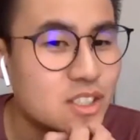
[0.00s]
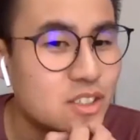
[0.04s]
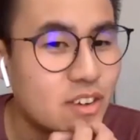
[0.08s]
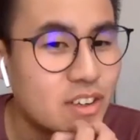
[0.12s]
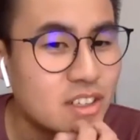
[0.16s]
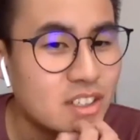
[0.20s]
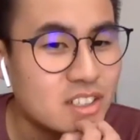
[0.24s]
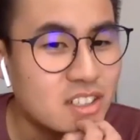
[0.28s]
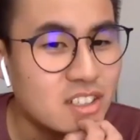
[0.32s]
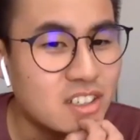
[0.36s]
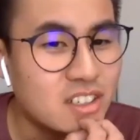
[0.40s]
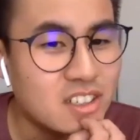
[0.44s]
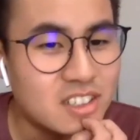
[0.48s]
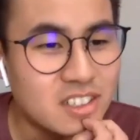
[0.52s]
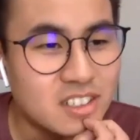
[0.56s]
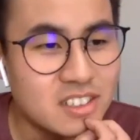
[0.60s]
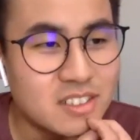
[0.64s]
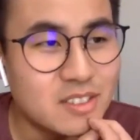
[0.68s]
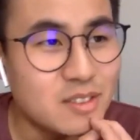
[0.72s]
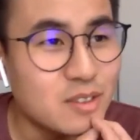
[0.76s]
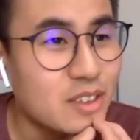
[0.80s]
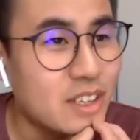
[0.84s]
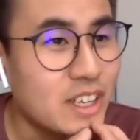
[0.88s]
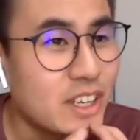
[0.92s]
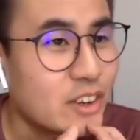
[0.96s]
so
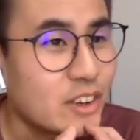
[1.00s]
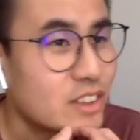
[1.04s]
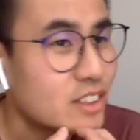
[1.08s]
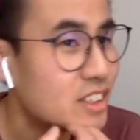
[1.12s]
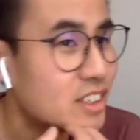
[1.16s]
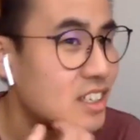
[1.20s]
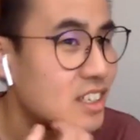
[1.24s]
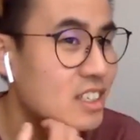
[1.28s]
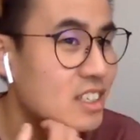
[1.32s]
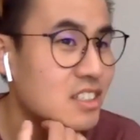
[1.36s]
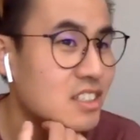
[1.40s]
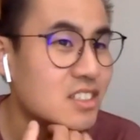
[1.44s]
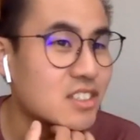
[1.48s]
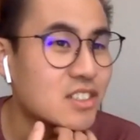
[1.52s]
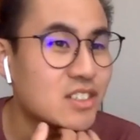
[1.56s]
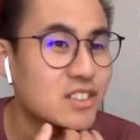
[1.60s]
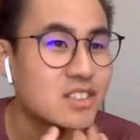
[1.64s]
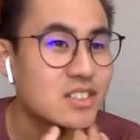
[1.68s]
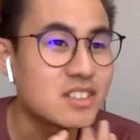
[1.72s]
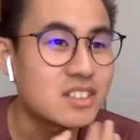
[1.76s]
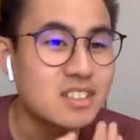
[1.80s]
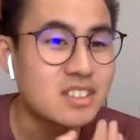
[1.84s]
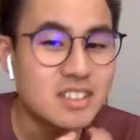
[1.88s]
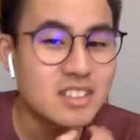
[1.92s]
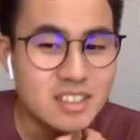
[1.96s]
excited hearing these
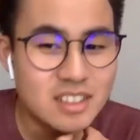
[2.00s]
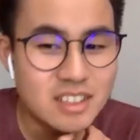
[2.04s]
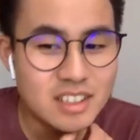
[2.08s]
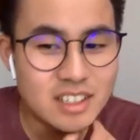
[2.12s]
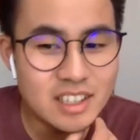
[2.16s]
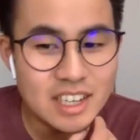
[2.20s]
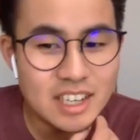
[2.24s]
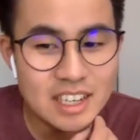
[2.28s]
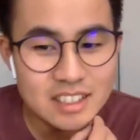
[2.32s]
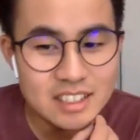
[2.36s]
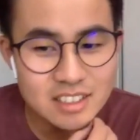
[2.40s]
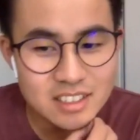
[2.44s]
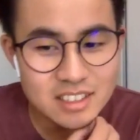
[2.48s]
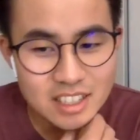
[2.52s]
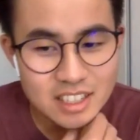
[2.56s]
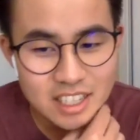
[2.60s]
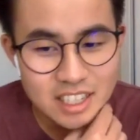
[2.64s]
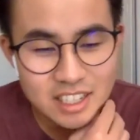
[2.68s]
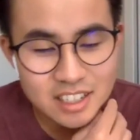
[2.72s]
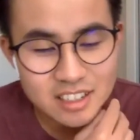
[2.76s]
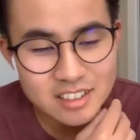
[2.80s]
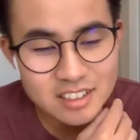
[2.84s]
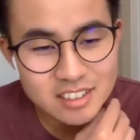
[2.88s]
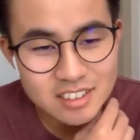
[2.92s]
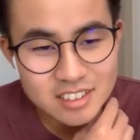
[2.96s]
because as a
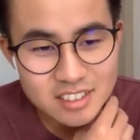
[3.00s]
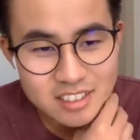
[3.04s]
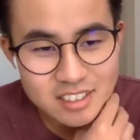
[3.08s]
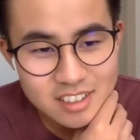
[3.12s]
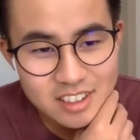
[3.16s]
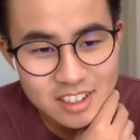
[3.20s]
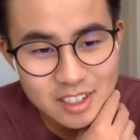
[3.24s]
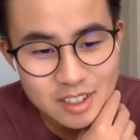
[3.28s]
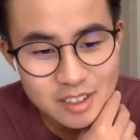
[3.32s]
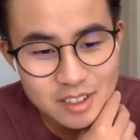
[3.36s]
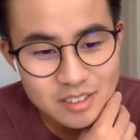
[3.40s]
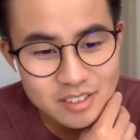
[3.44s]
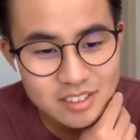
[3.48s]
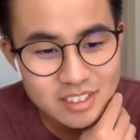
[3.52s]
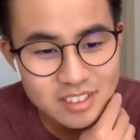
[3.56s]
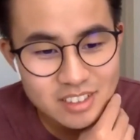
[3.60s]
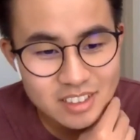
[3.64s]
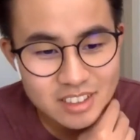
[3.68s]
kid, I